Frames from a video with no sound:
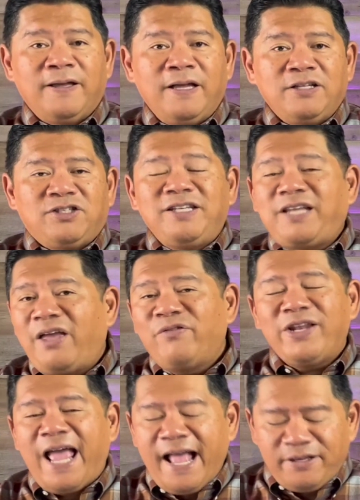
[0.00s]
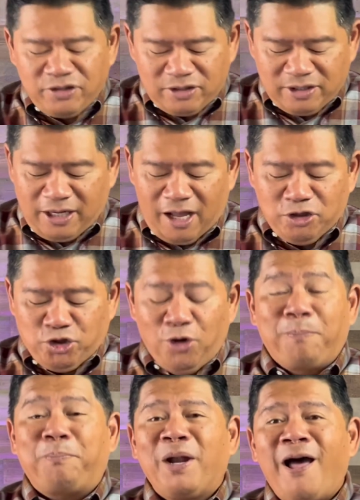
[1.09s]
See, David asks God to
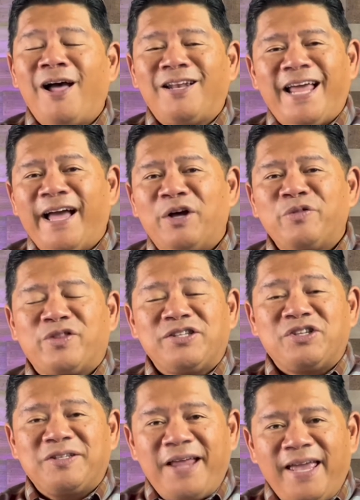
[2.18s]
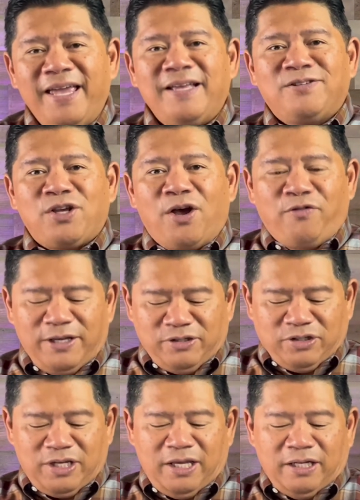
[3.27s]
blot out the stains of his
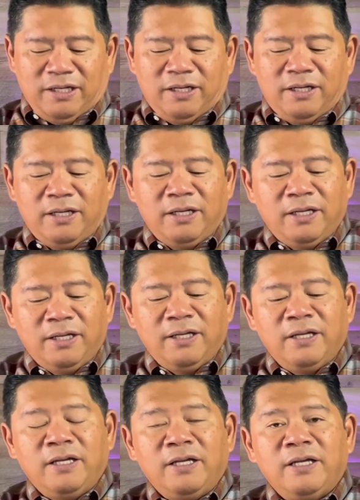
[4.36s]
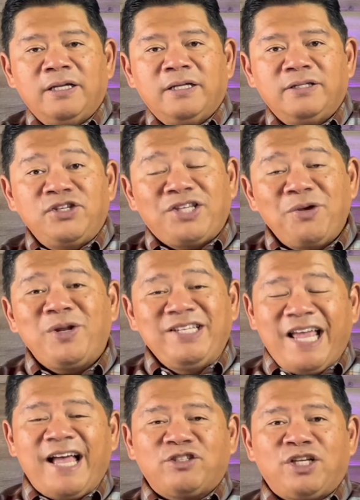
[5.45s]
sin. Do you see what he's
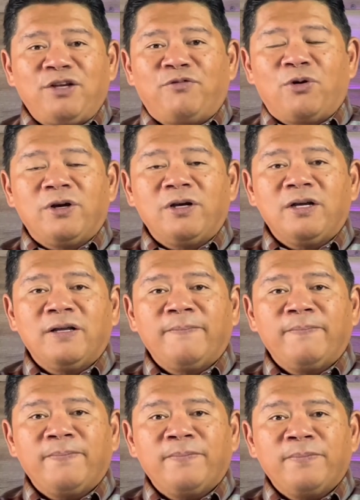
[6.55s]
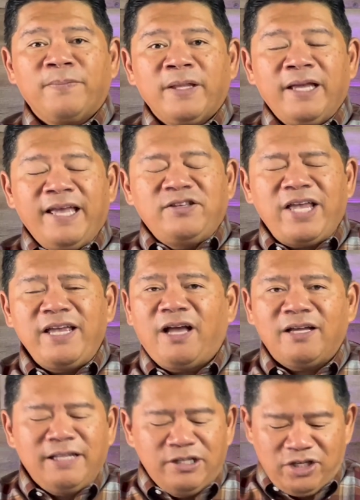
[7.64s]
asking for? He's saying,
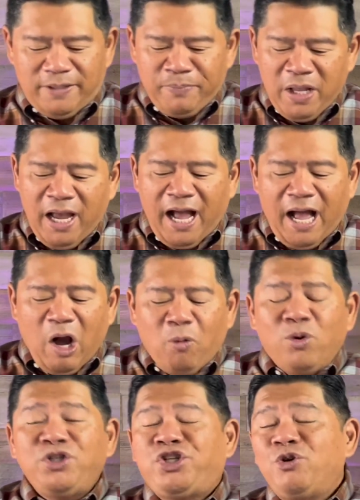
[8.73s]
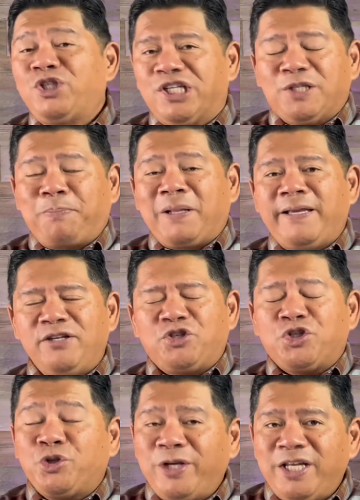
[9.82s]
God, listen, would you just please
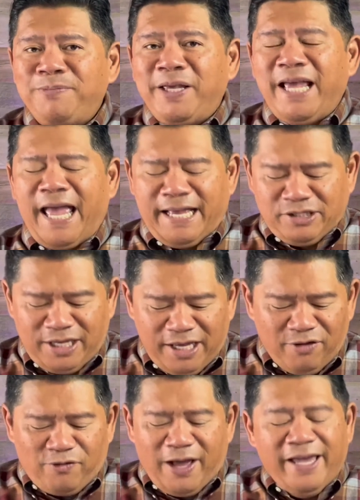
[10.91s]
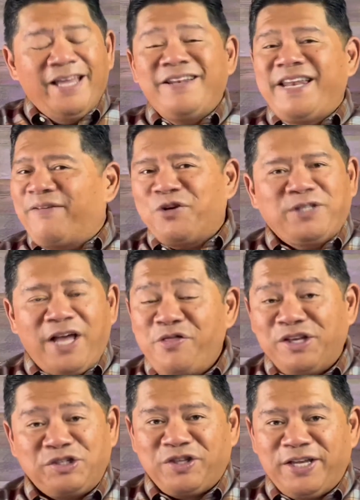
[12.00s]
treat me as if I had never done
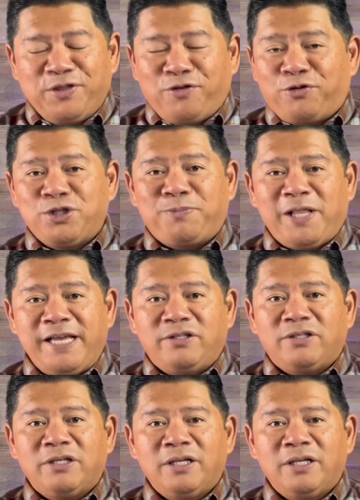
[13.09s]
this thing in the first place?